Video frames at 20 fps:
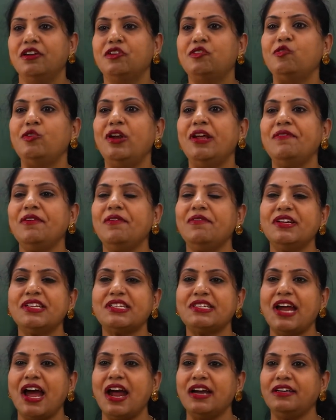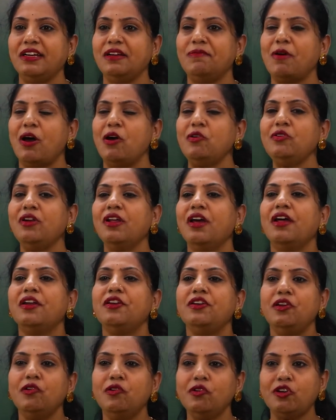Today we will start about
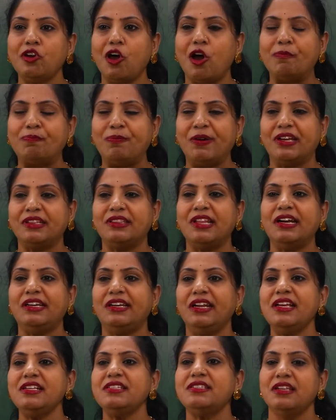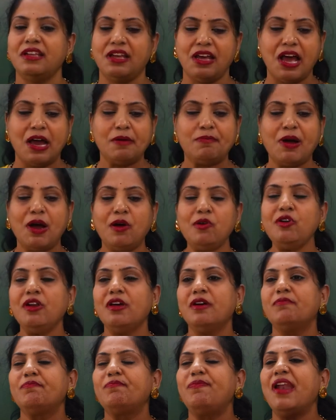new topic, that is about
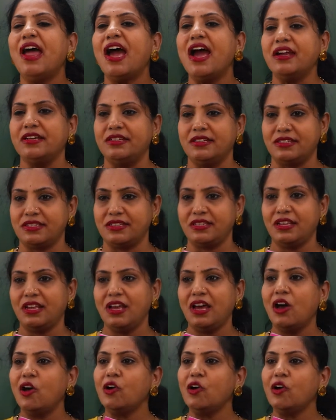plants.